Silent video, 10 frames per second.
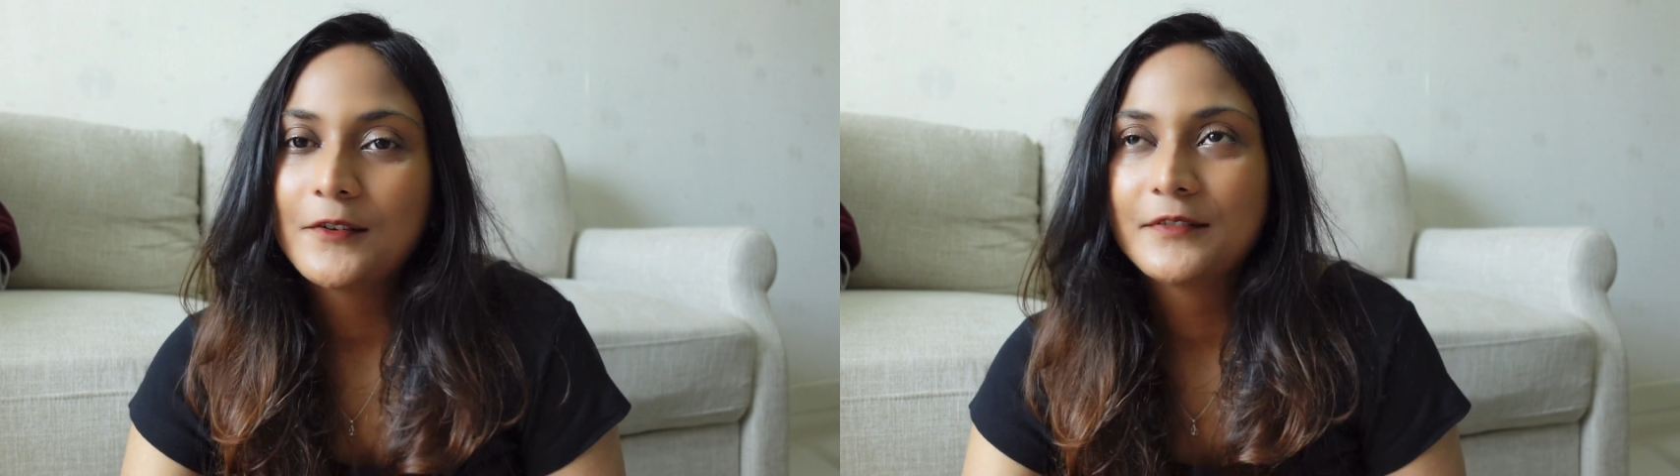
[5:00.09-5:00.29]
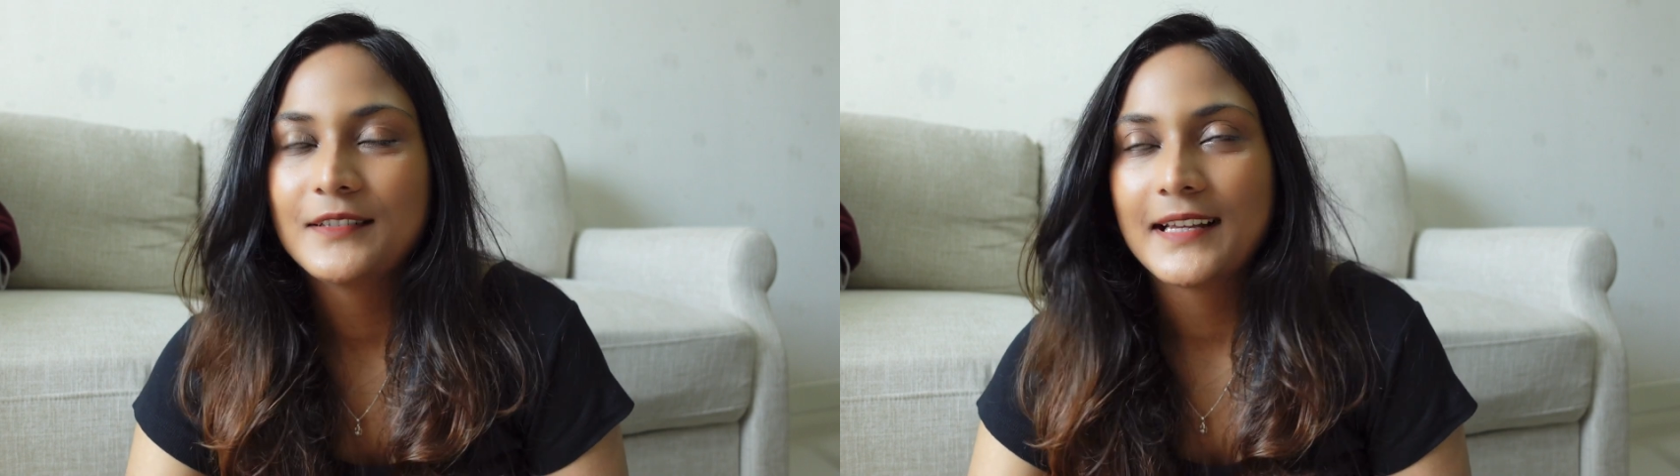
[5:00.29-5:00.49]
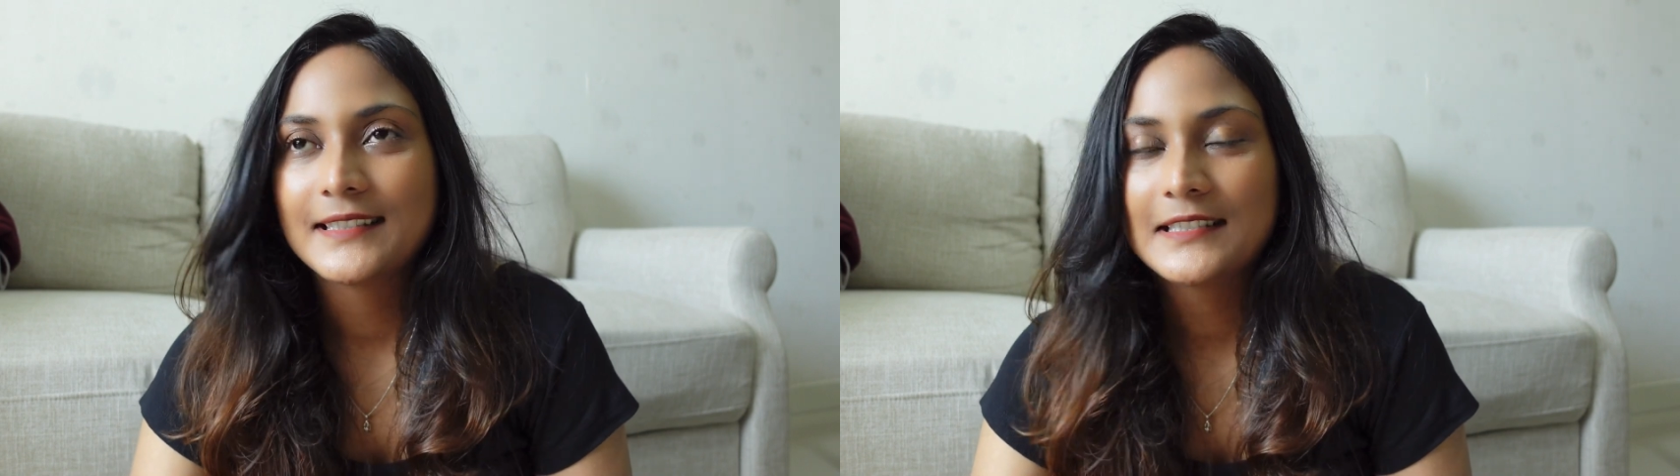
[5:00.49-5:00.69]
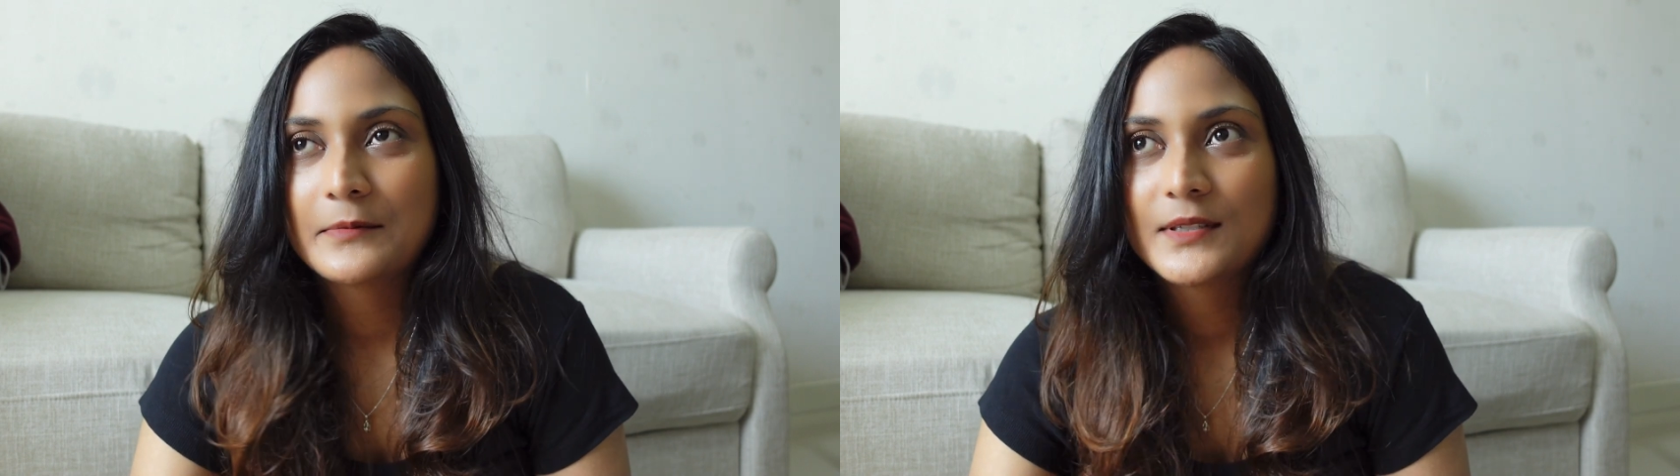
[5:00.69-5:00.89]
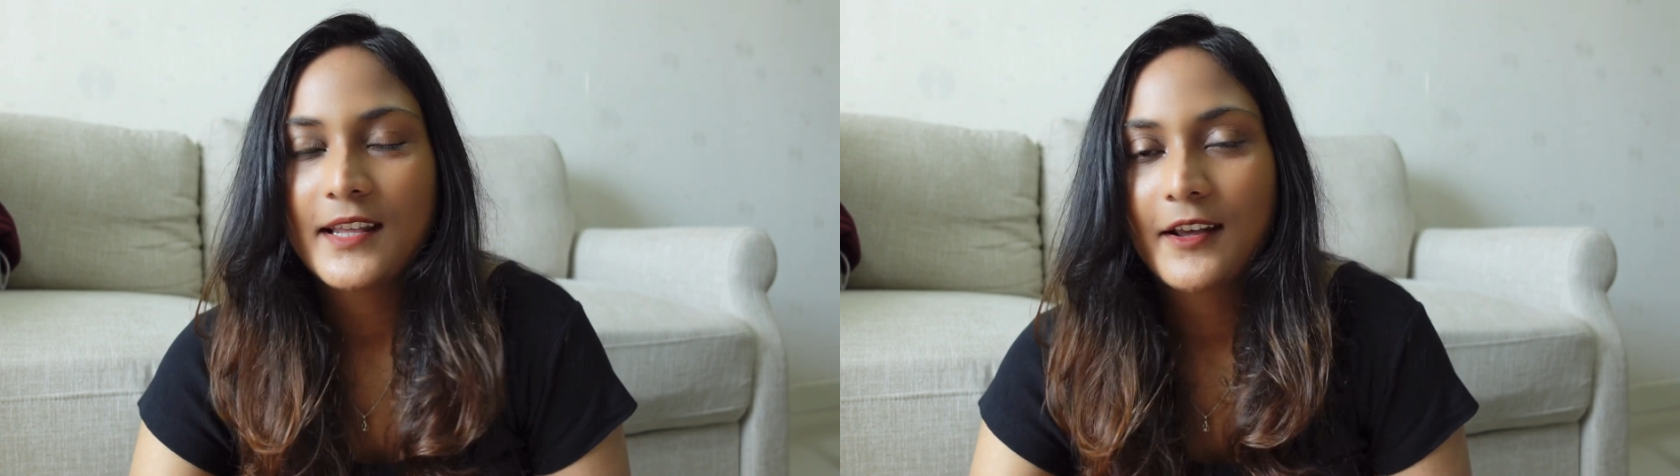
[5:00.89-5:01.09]
of like
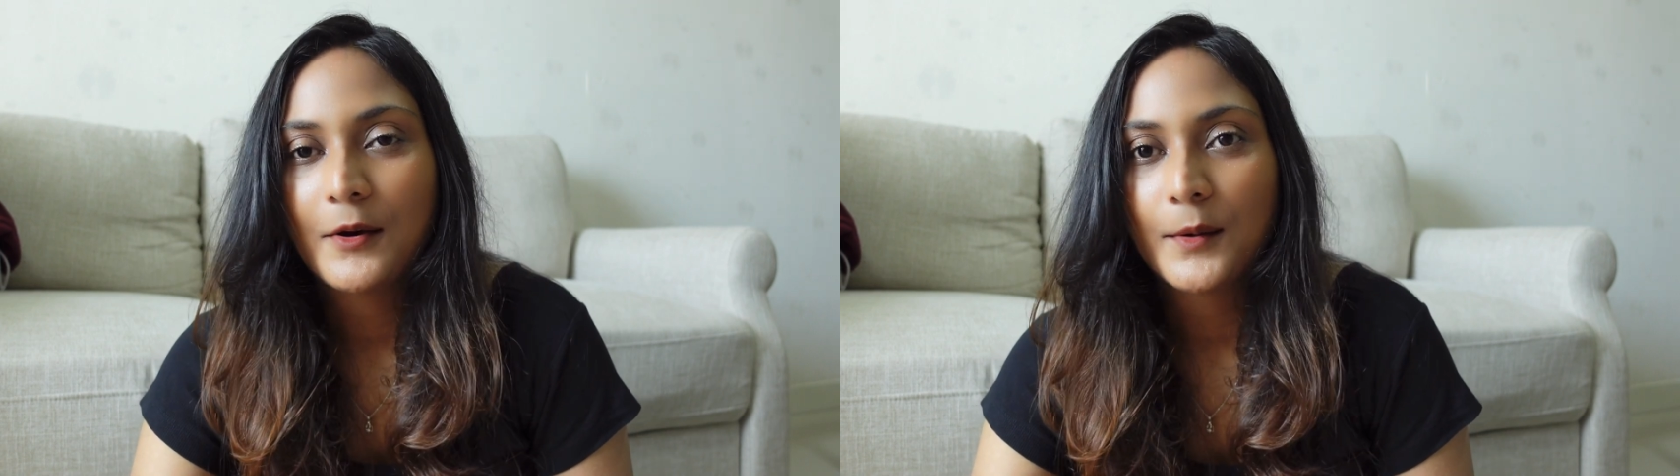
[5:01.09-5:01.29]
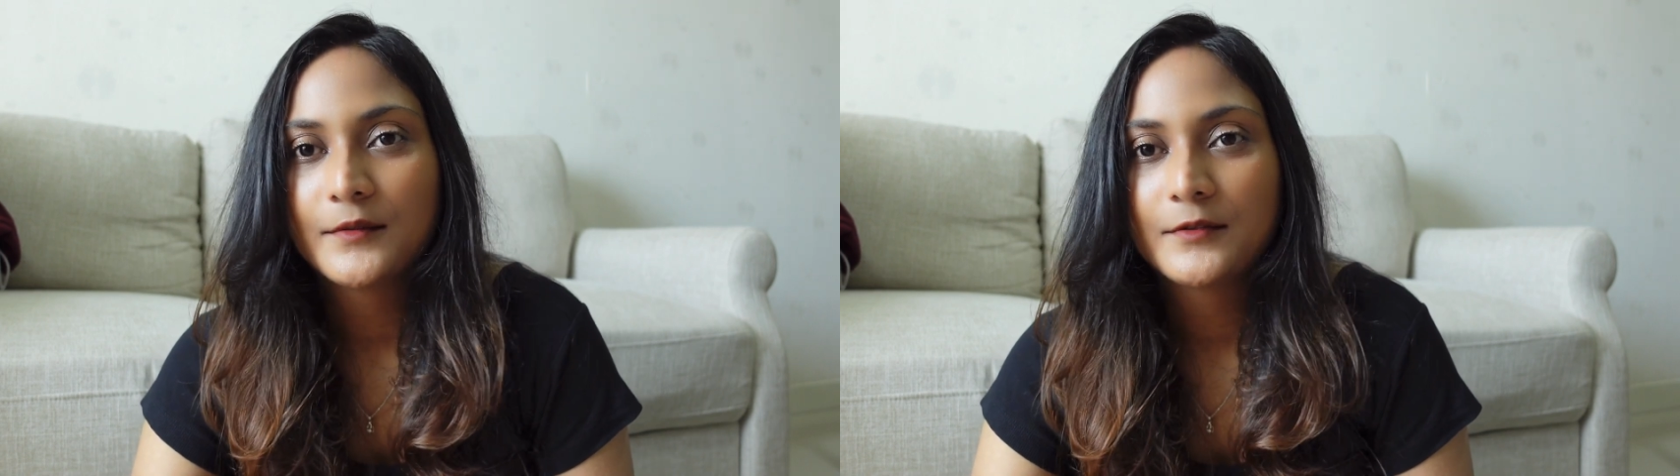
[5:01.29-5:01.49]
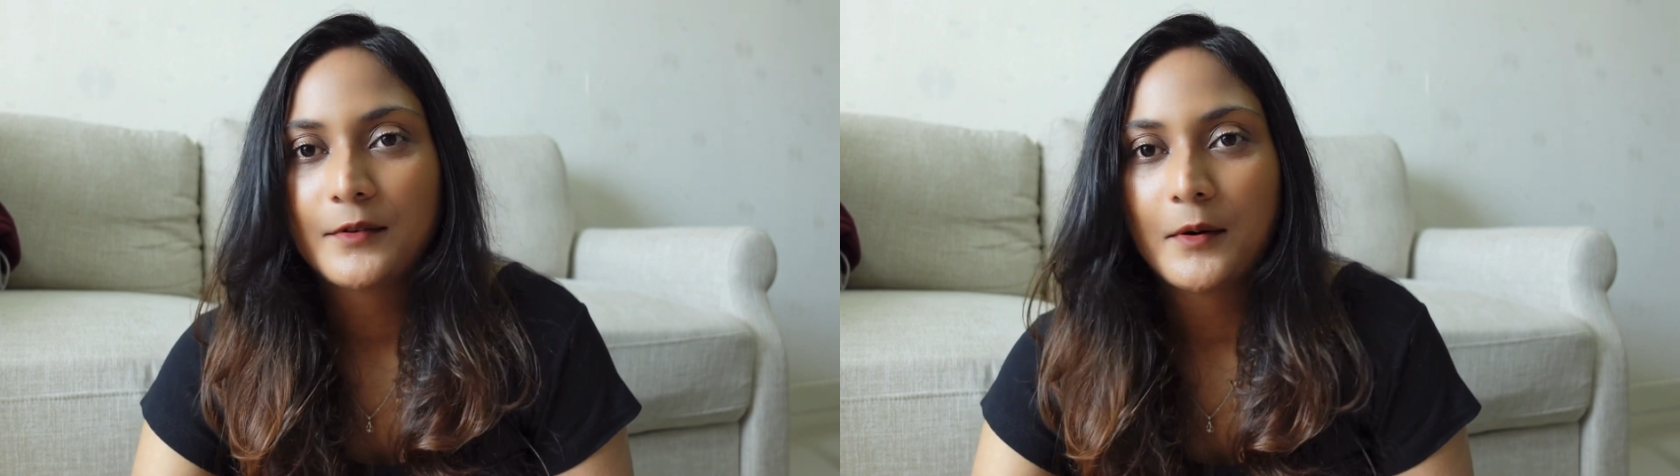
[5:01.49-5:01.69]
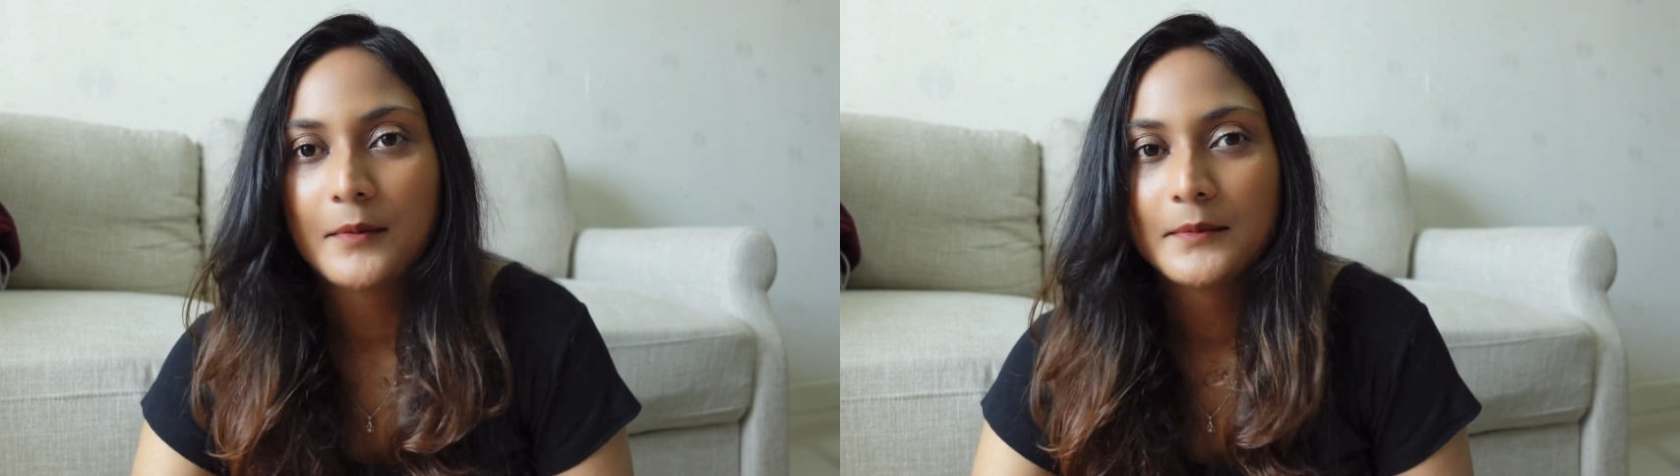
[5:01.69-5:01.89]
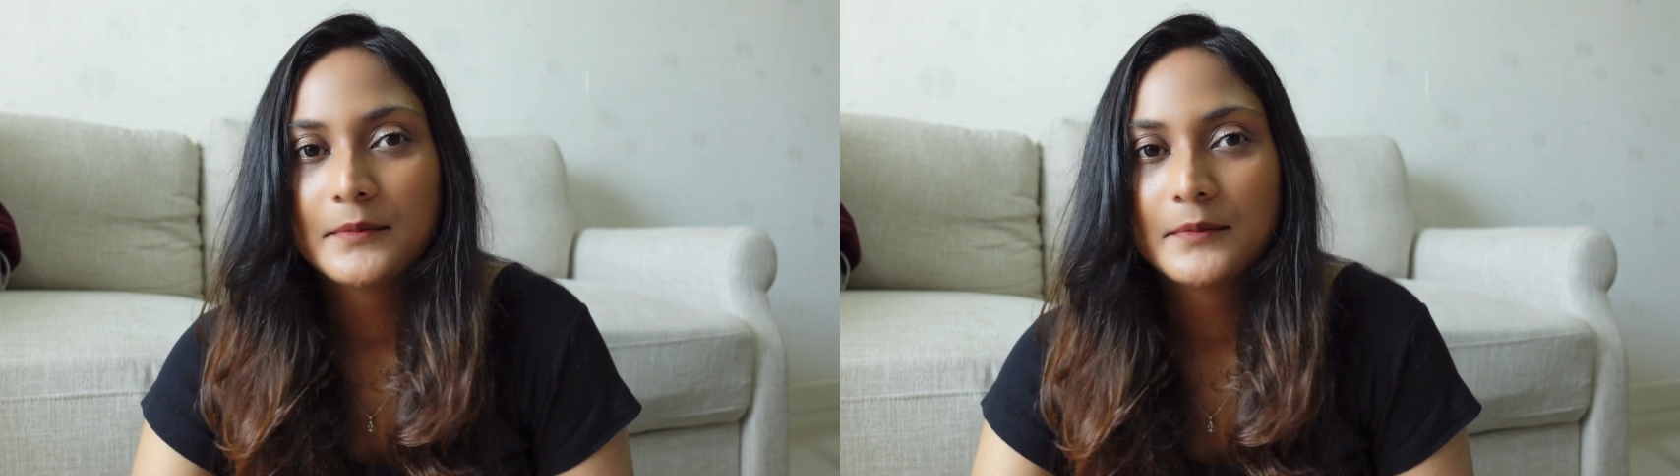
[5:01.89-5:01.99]
tips that I got from